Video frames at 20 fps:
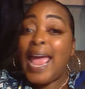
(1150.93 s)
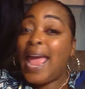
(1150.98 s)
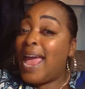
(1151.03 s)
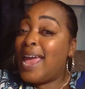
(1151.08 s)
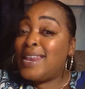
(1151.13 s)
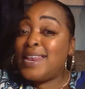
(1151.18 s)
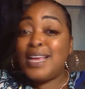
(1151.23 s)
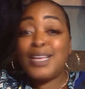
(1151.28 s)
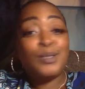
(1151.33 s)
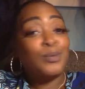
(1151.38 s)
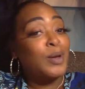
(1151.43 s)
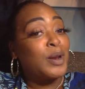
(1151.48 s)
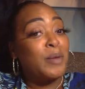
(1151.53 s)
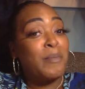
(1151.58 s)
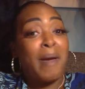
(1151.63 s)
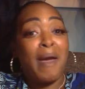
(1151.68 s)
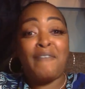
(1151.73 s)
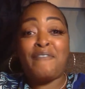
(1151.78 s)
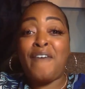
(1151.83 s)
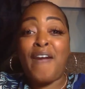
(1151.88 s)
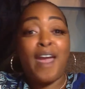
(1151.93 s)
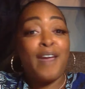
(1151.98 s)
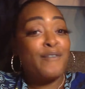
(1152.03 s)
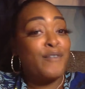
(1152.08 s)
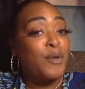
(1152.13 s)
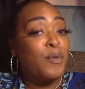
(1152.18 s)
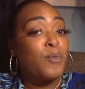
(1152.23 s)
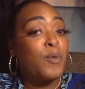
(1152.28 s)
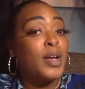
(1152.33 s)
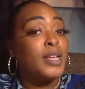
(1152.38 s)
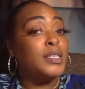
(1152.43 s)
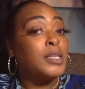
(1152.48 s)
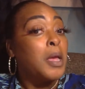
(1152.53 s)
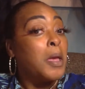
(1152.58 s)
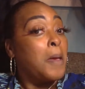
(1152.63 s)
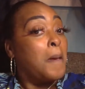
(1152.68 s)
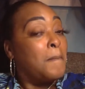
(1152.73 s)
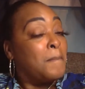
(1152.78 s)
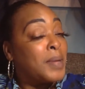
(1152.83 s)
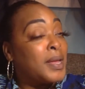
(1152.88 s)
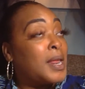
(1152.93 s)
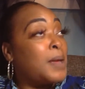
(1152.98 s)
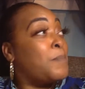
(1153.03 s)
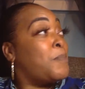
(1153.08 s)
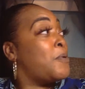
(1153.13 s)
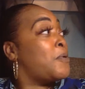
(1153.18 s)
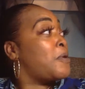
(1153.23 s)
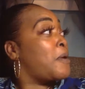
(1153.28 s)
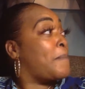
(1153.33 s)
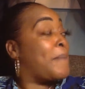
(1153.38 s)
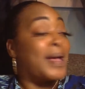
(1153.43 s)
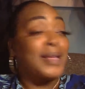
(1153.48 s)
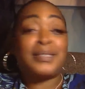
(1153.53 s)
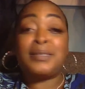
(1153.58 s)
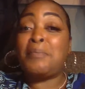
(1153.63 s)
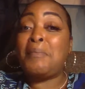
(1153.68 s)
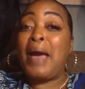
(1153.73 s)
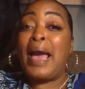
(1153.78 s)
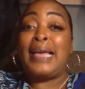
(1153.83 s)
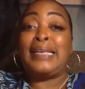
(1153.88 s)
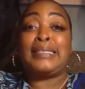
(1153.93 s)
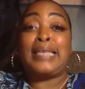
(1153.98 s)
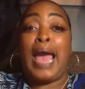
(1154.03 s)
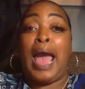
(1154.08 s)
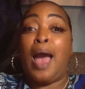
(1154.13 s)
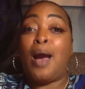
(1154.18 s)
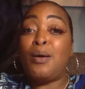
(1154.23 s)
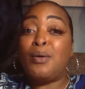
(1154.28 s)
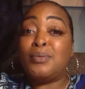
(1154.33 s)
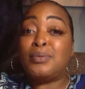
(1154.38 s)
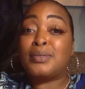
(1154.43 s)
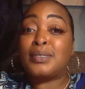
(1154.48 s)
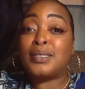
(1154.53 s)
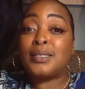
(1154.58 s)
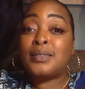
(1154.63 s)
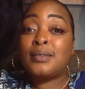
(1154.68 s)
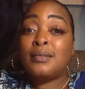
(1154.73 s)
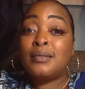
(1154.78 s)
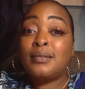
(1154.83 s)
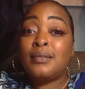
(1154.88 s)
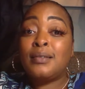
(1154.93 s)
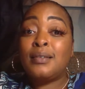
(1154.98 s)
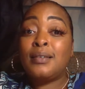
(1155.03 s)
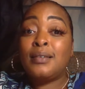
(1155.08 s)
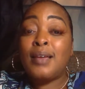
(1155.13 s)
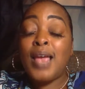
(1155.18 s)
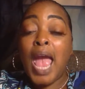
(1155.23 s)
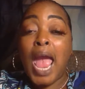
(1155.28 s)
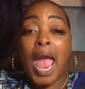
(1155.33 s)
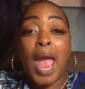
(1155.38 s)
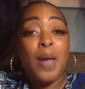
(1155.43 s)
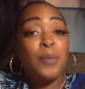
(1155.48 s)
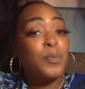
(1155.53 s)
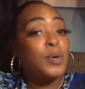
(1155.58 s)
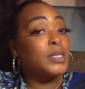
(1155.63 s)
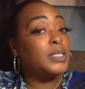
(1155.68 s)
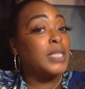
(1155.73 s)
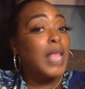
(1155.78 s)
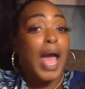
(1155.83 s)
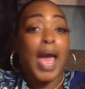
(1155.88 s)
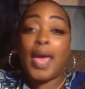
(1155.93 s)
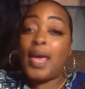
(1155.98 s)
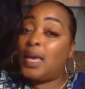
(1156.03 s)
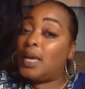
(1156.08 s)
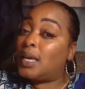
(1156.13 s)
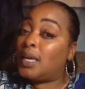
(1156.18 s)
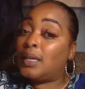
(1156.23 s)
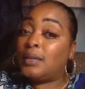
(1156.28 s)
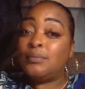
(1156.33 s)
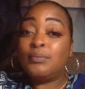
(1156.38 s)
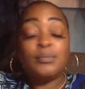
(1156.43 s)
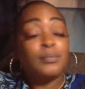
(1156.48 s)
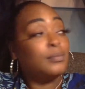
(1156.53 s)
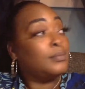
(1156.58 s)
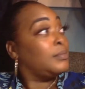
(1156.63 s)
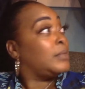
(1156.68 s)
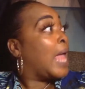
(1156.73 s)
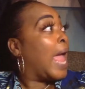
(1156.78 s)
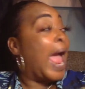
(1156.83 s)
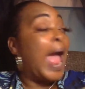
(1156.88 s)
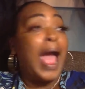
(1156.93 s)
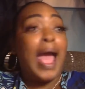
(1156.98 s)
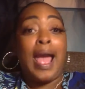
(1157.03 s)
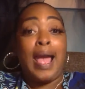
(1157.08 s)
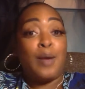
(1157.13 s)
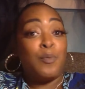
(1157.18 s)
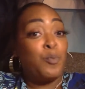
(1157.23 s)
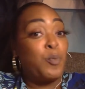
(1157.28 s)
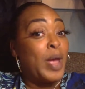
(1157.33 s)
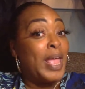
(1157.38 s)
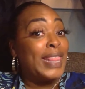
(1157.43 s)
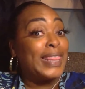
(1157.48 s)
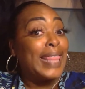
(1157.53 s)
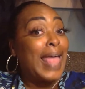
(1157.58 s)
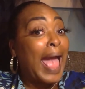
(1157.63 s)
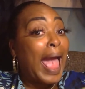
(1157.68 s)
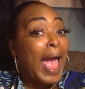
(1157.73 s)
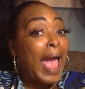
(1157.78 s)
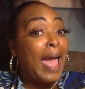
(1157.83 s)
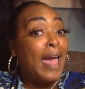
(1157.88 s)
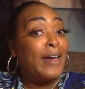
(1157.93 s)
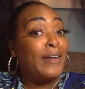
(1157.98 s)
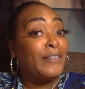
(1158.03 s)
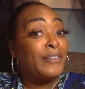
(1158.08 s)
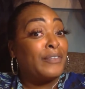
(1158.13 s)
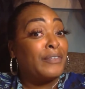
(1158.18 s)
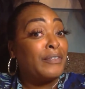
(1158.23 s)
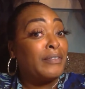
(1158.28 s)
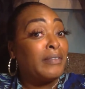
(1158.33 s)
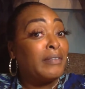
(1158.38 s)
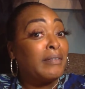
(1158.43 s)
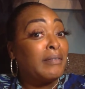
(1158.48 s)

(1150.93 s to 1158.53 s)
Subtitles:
And he's one of my favorite ones. But he pulled up at somebody's house and was like, went live.